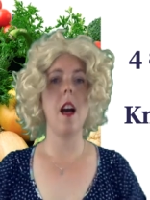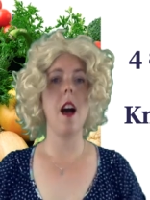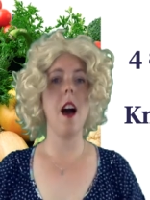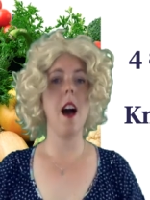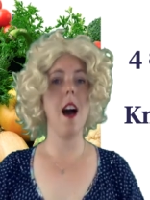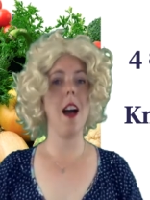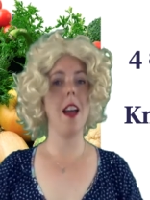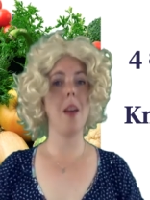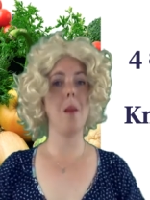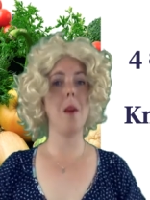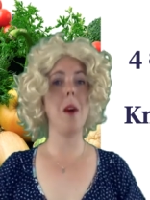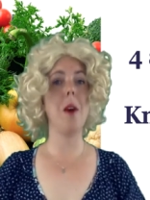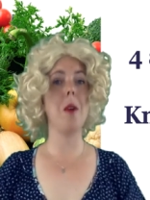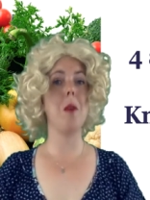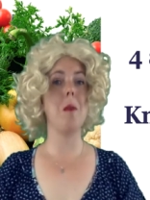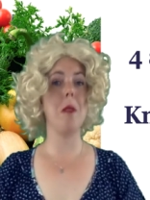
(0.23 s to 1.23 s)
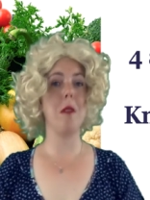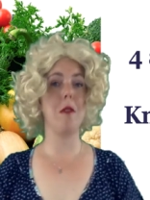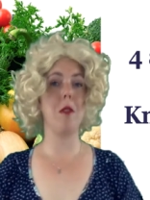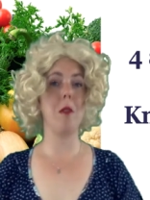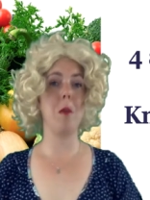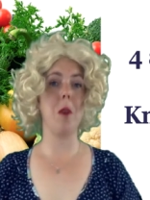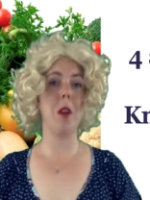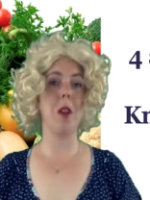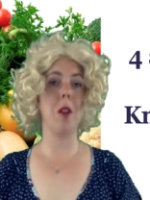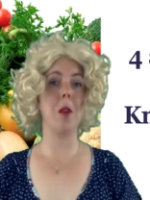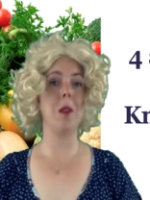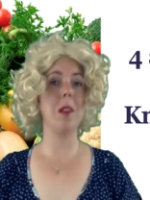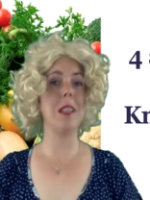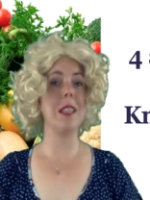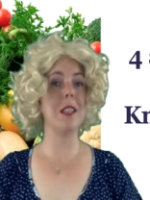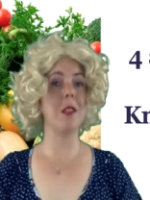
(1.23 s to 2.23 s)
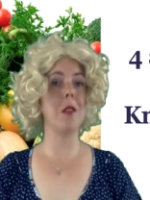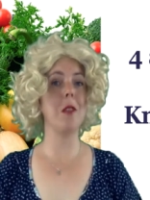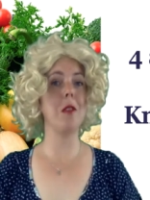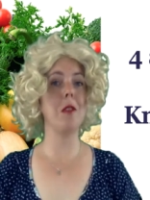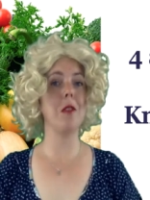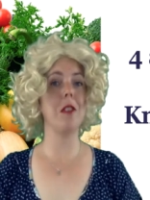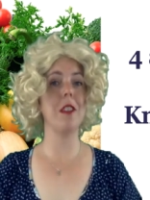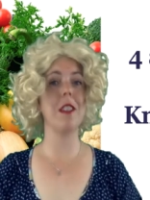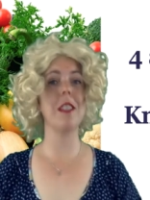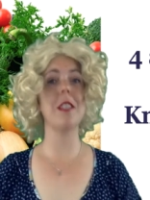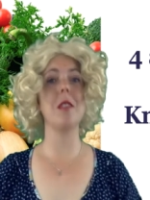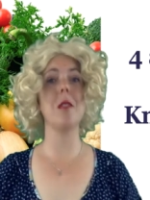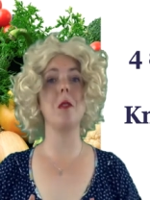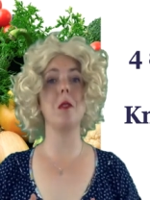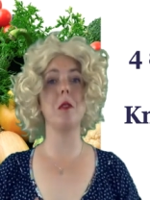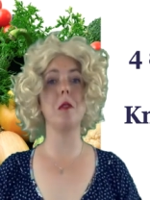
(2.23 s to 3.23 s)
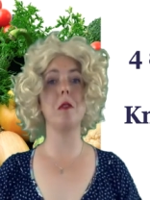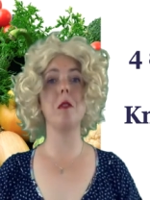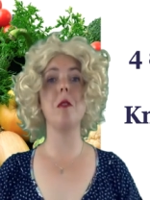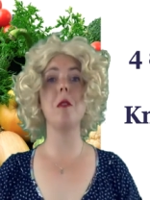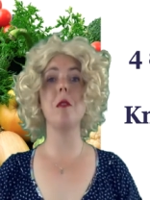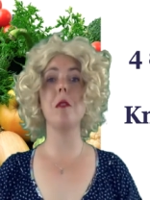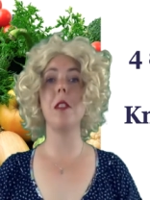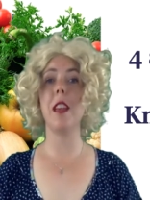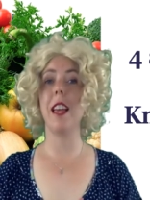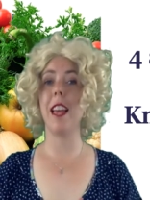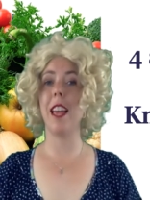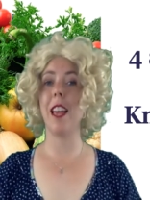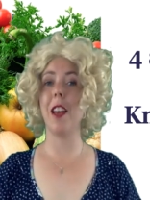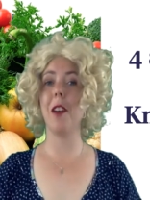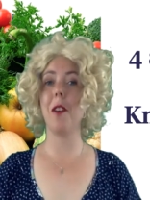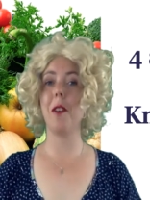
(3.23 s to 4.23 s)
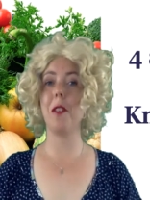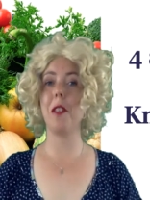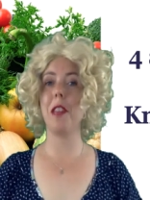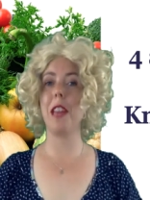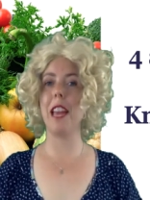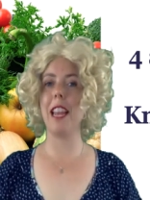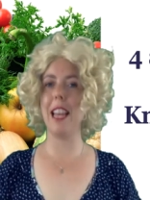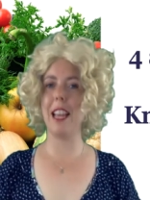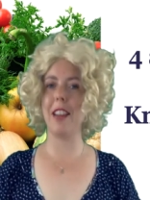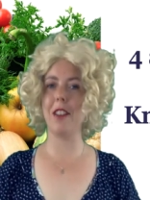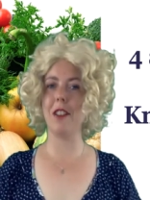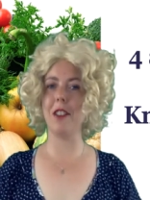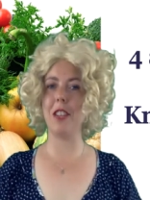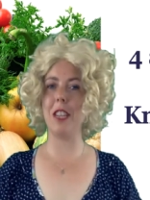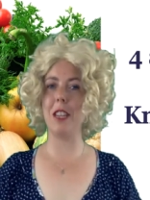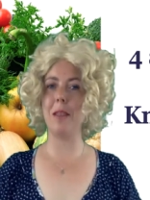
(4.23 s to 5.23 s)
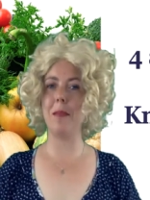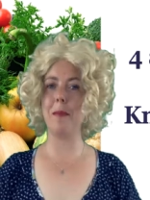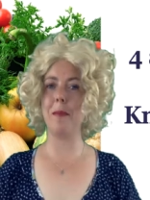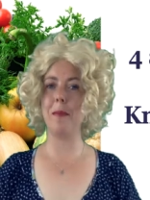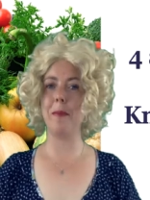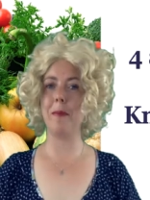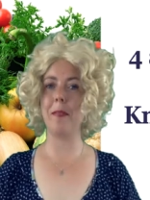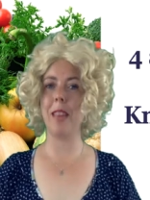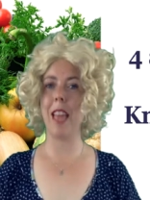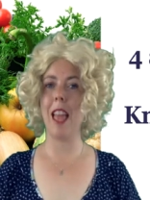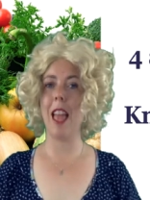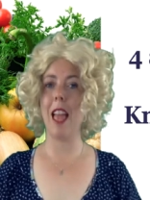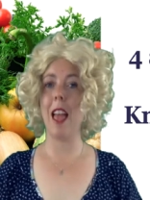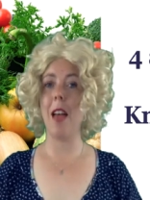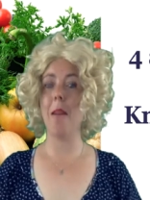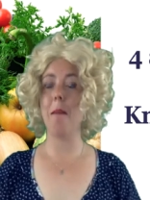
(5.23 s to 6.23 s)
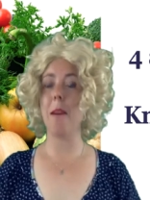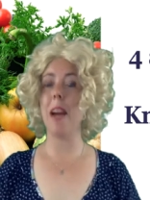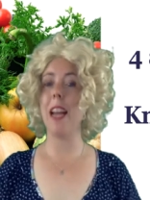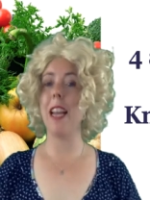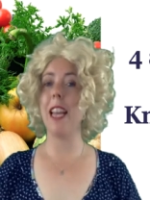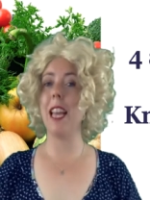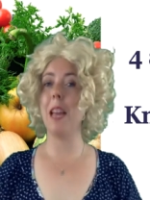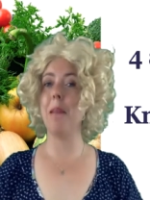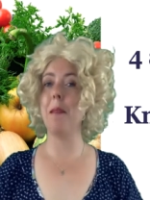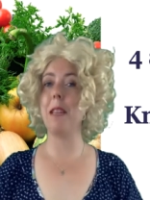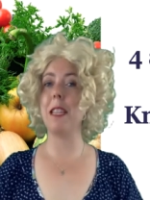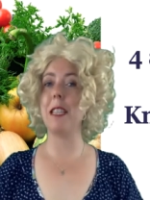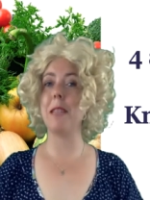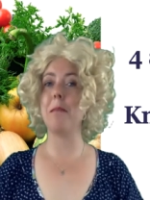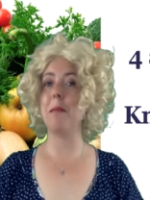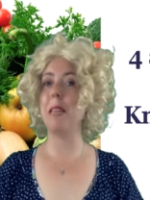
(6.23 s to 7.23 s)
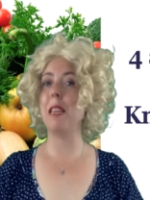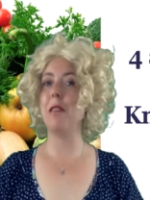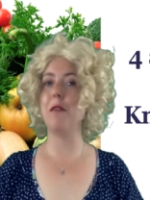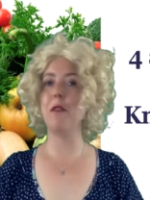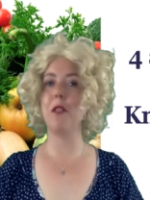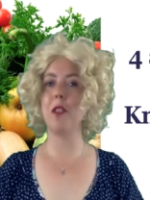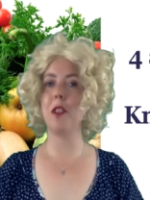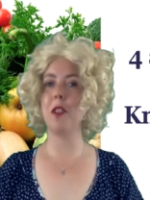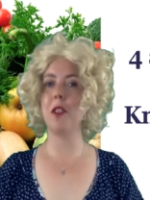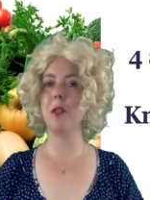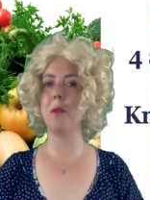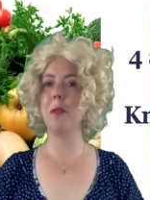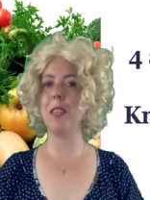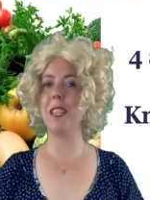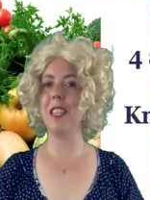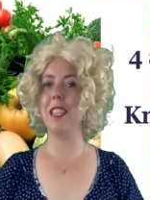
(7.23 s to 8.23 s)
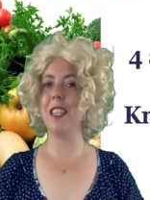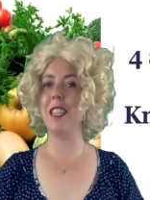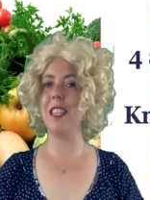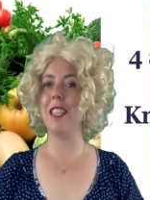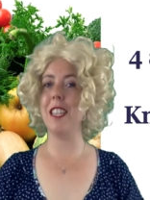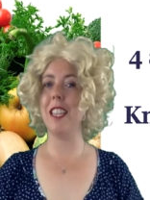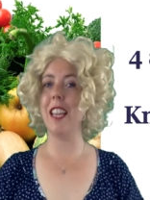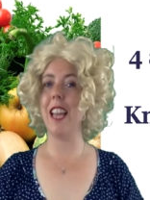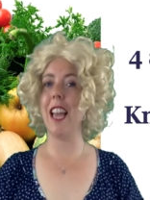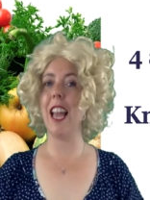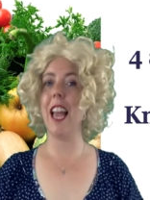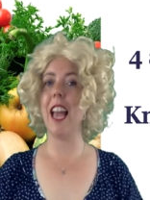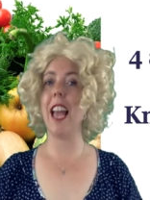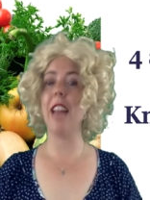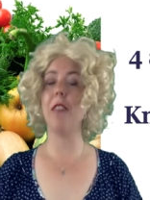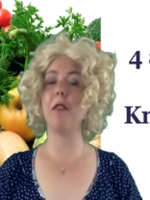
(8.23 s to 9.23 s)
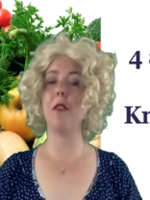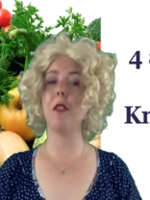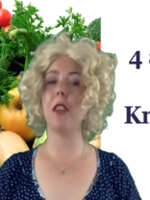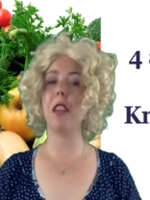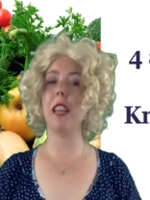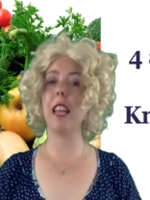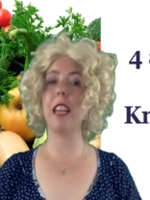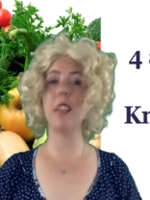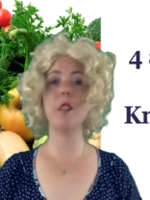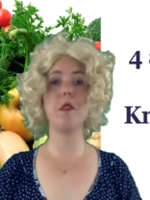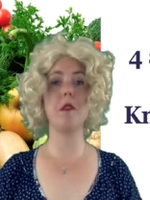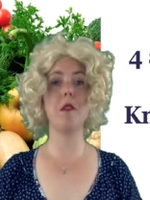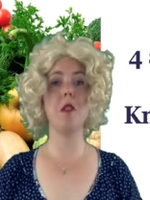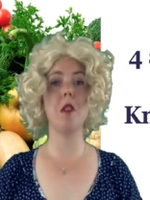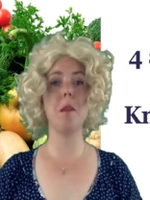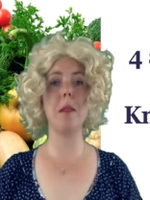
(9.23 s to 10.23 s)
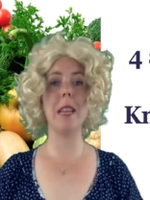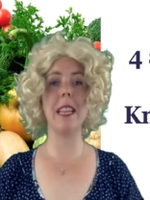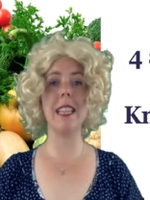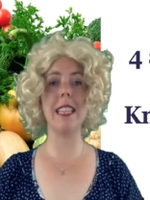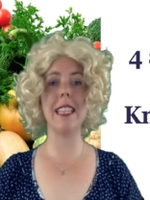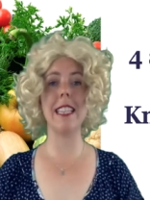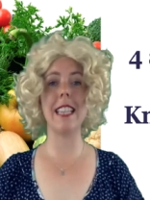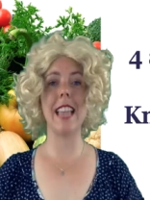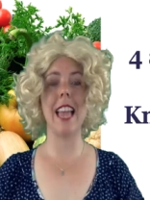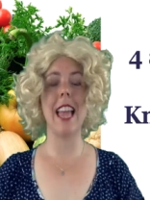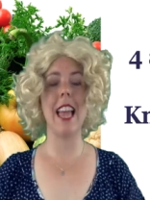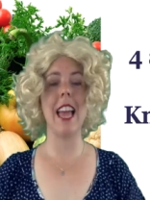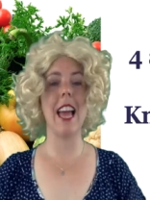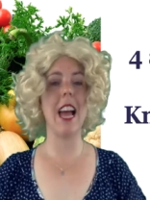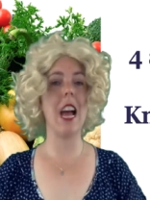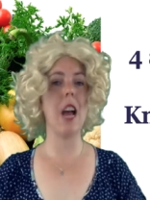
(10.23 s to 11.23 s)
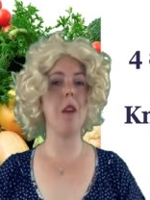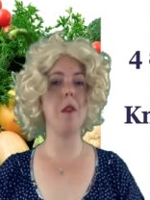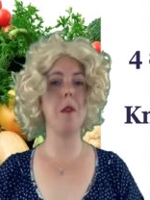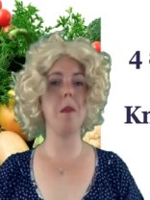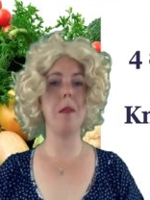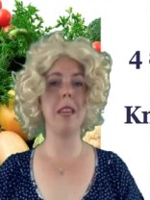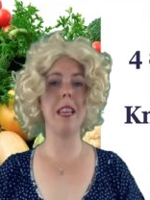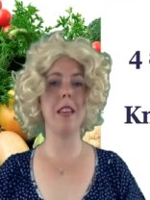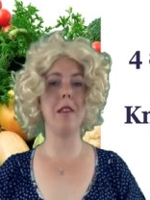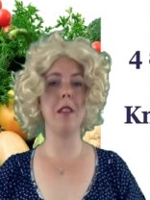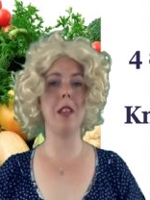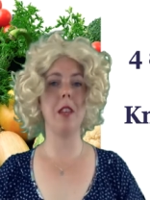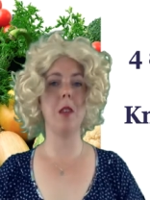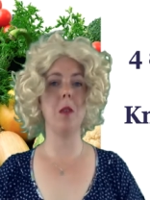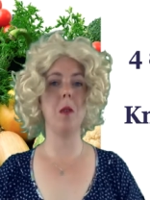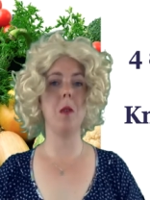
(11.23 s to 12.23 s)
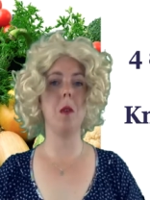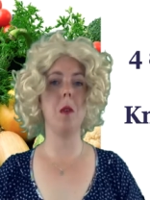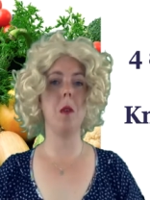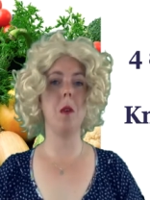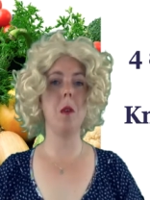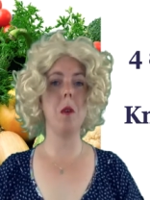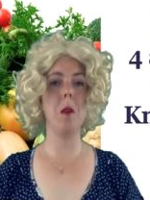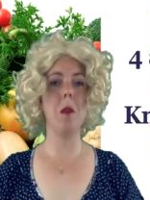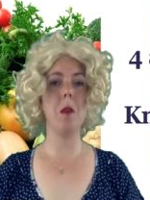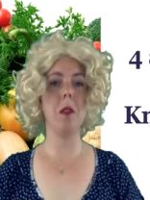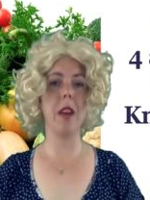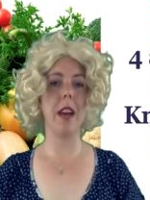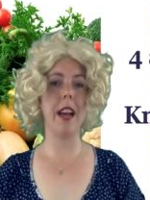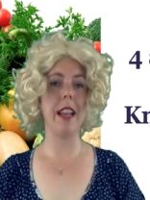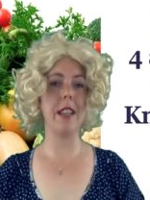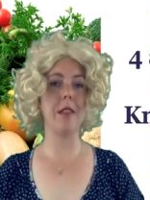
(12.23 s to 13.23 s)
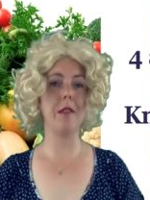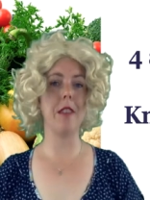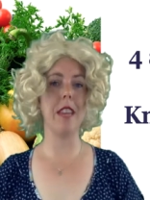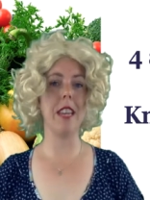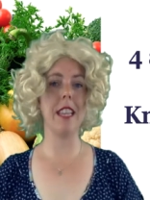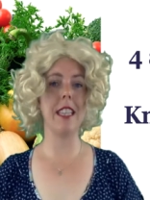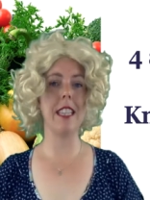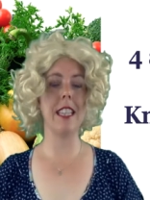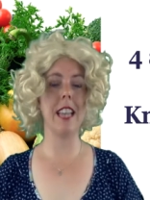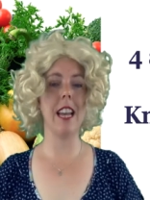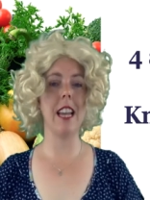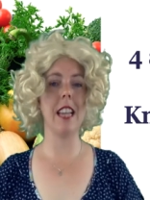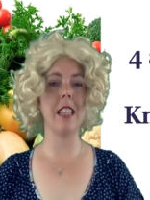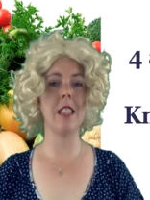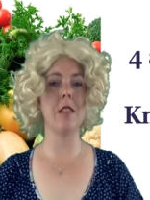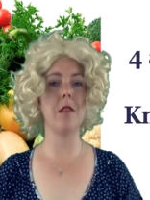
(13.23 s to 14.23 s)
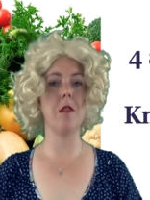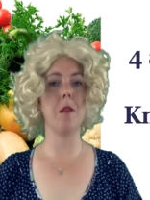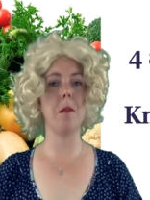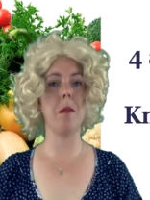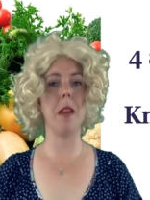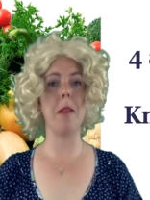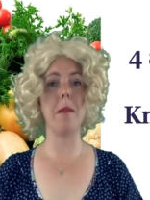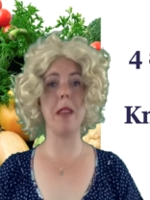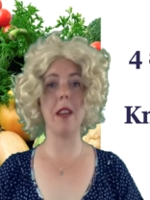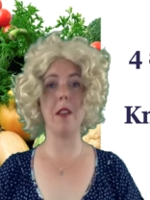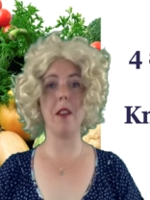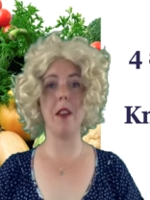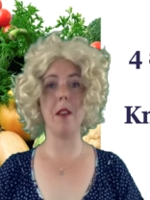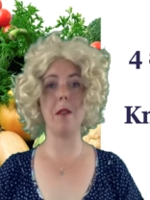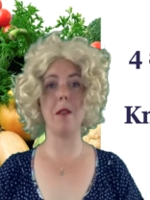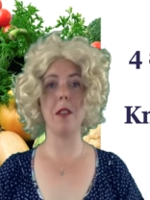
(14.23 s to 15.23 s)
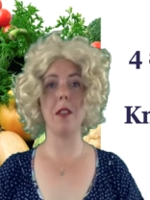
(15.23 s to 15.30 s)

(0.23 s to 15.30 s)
Hi, welcome everyone on this conference on food, health and energy. My name is Bea Vernon du Medici, and for the next 4 minutes I will be giving you all kinds of insights from my background.